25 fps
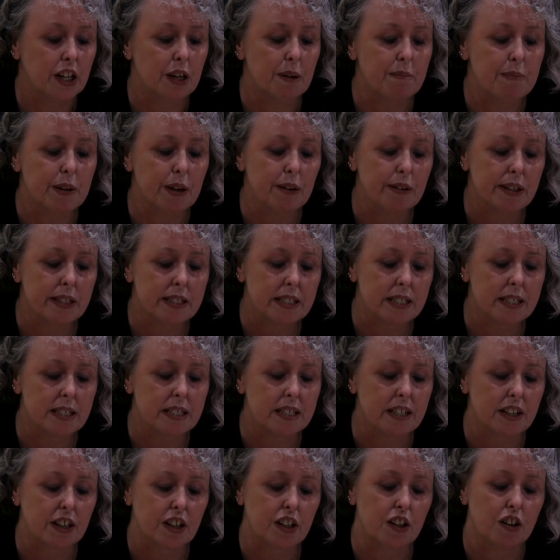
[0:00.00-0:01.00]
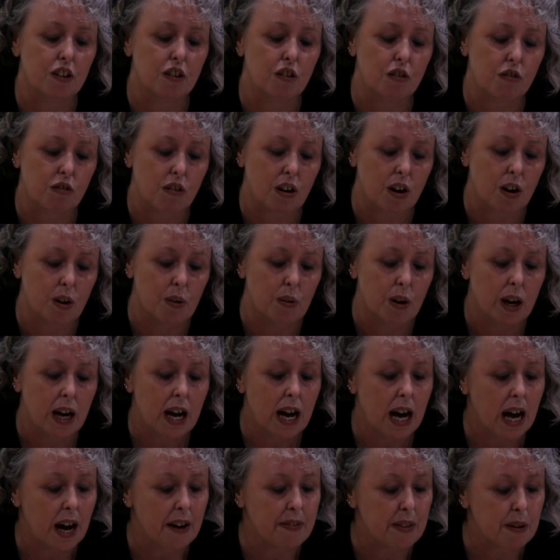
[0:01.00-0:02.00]
communities that can grow.
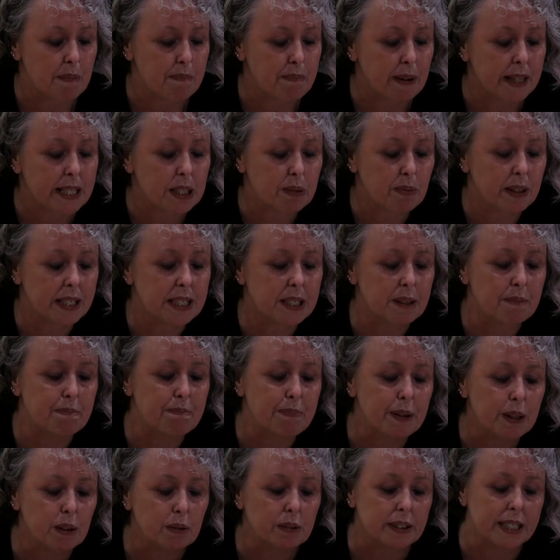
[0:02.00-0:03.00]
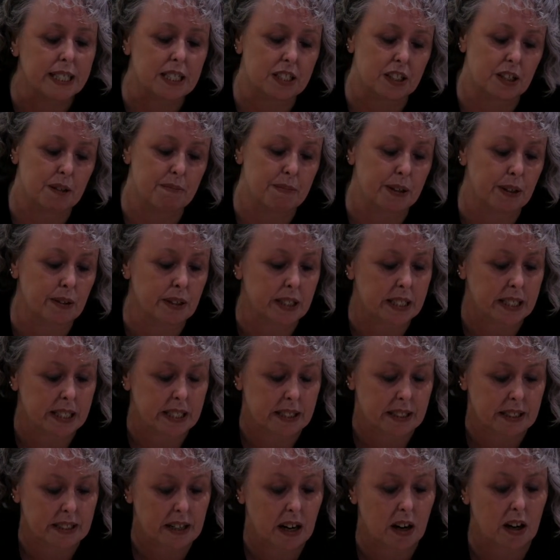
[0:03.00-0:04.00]
And the best way to build these
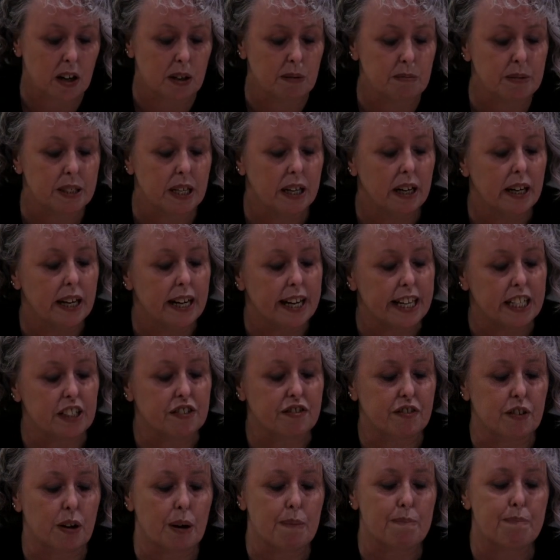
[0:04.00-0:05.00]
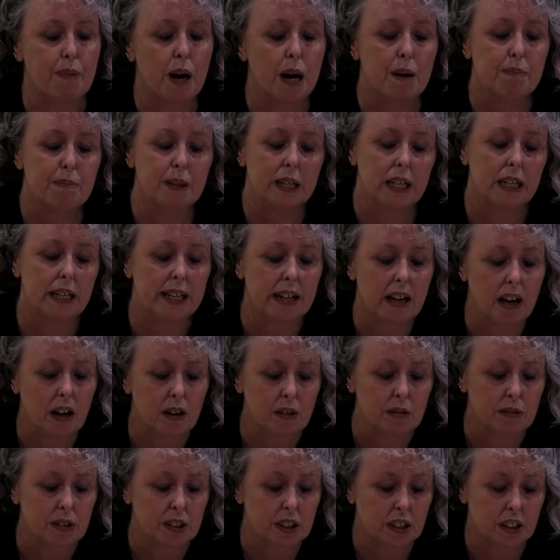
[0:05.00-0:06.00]
communities and homes is for a publicly
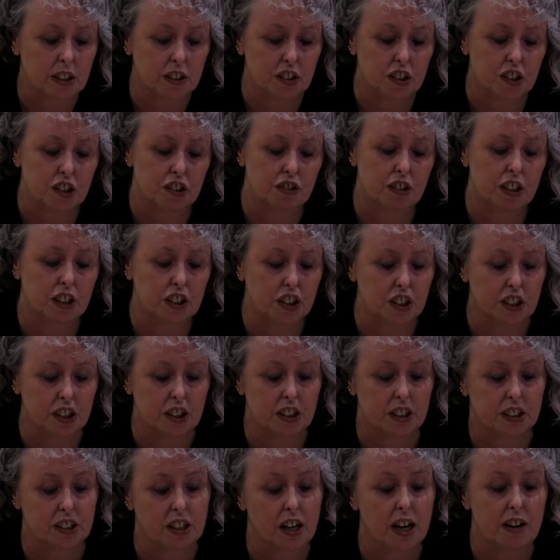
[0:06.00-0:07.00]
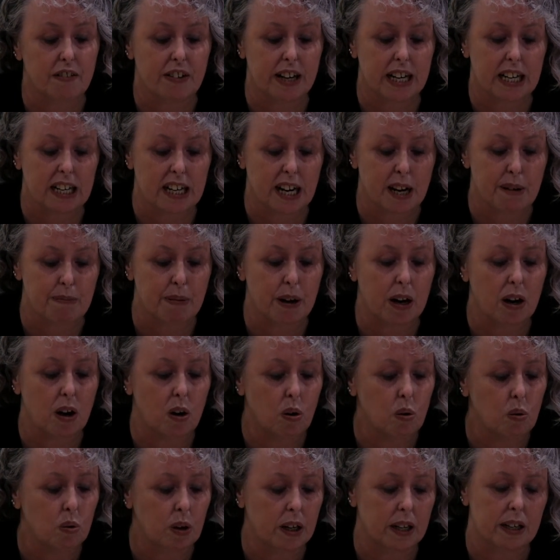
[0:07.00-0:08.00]
owned construction direct
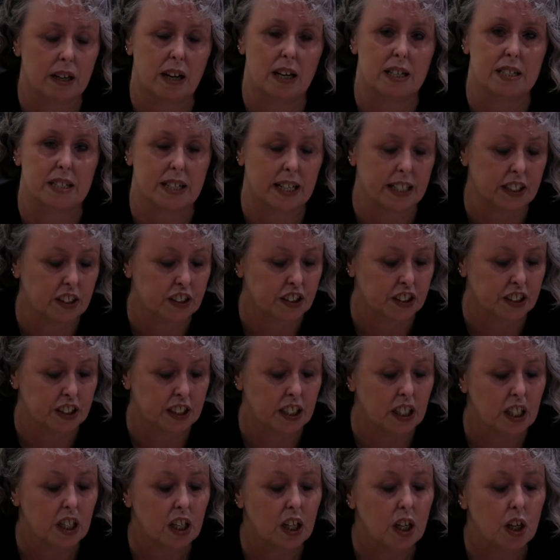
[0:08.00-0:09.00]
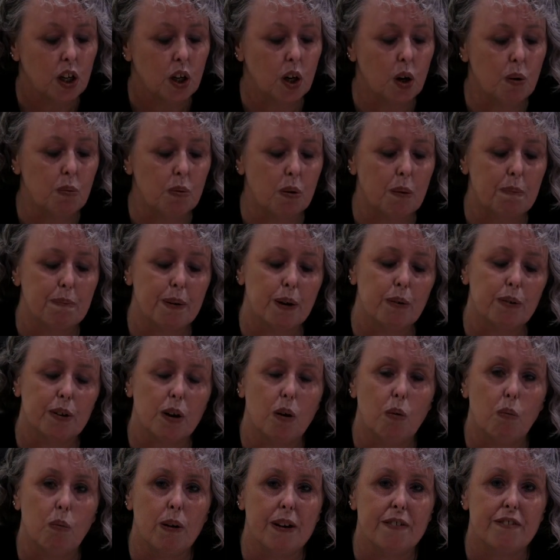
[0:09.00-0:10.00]
labour organisation who will
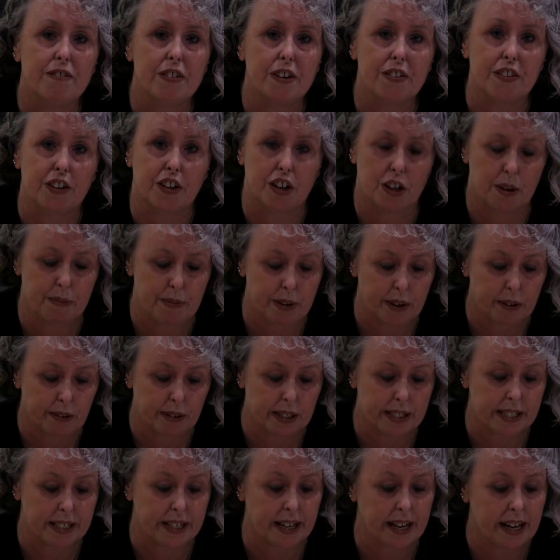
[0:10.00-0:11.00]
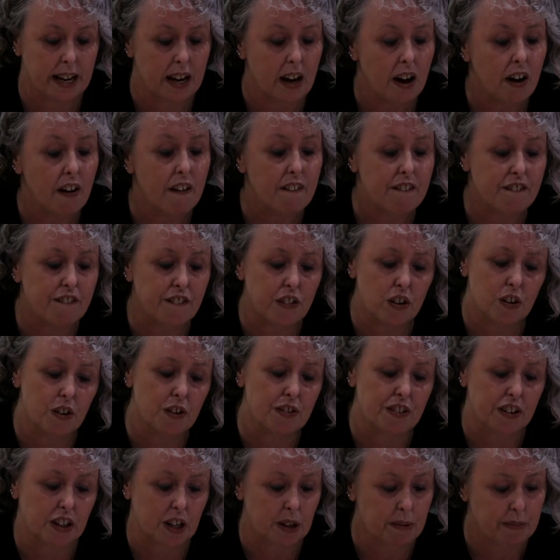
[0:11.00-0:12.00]
build with the community,
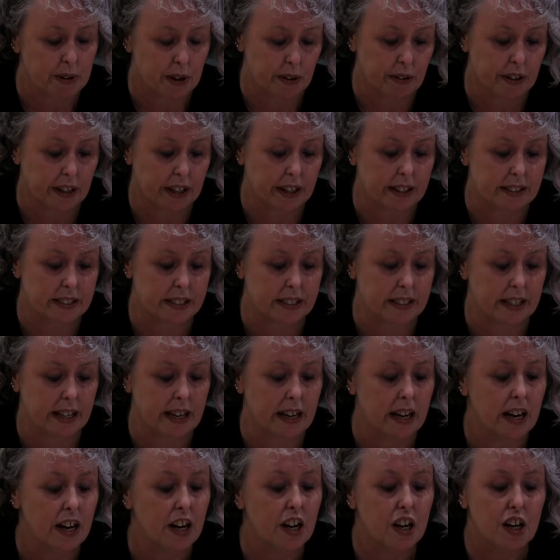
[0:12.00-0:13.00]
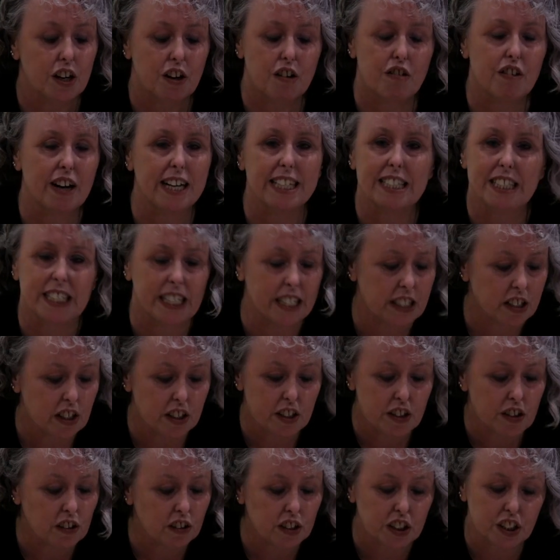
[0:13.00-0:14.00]
for the community, creating
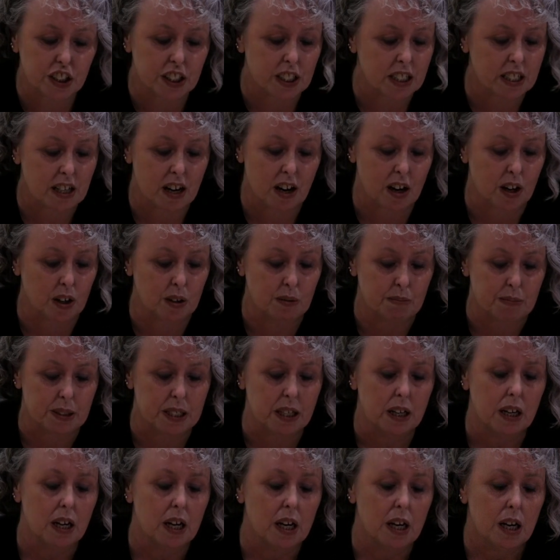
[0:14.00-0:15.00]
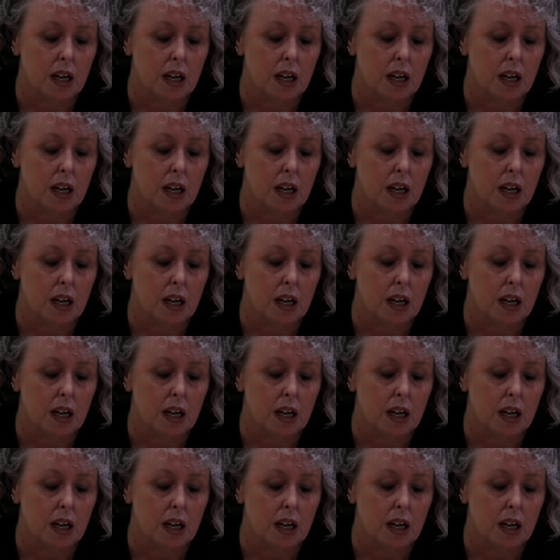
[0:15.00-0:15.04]
not just homes,